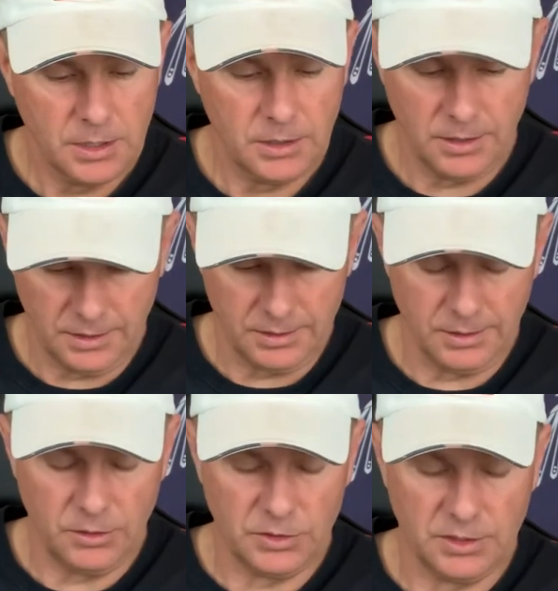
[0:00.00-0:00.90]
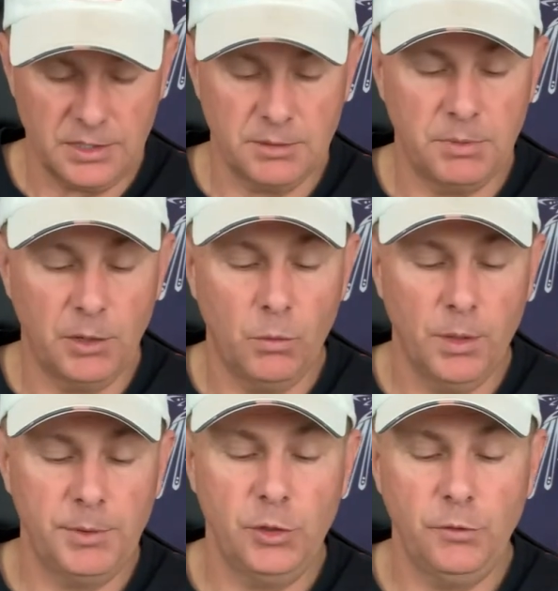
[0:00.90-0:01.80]
And it goes on and says, but a
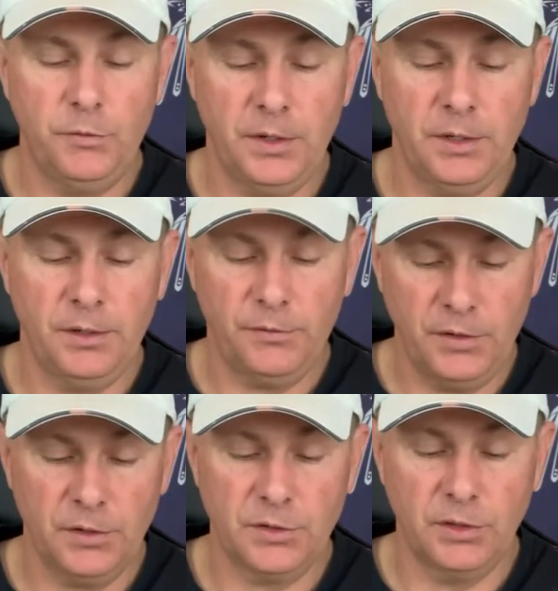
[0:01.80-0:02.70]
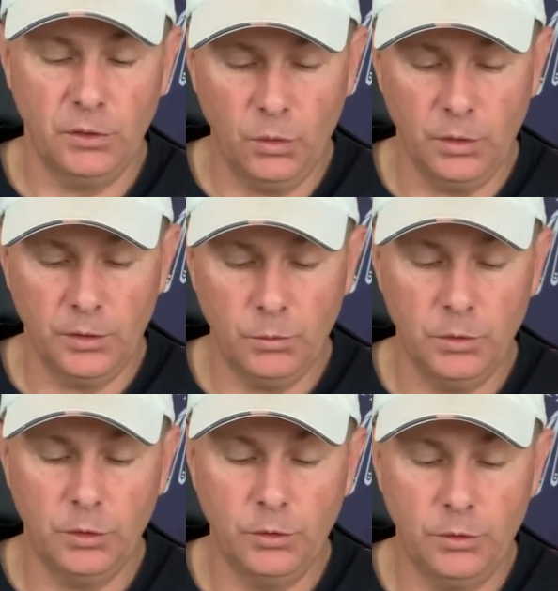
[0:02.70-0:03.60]
woman who fears the Lord
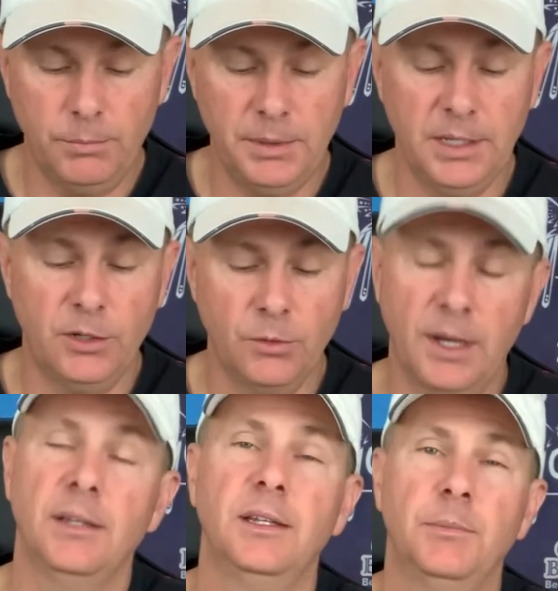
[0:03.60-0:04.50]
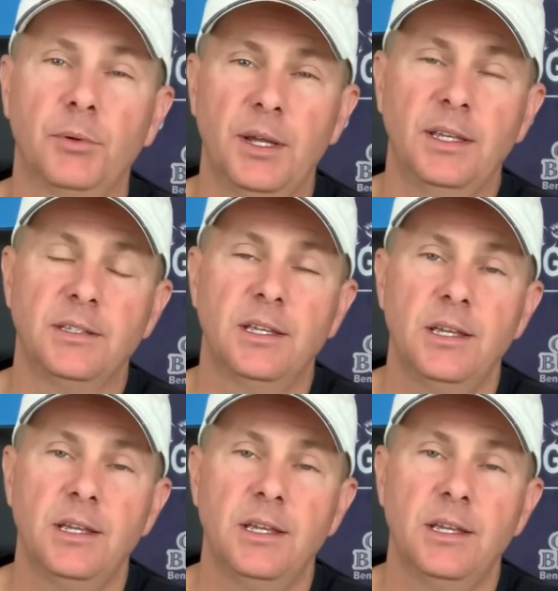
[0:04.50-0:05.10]
will be greatly praised.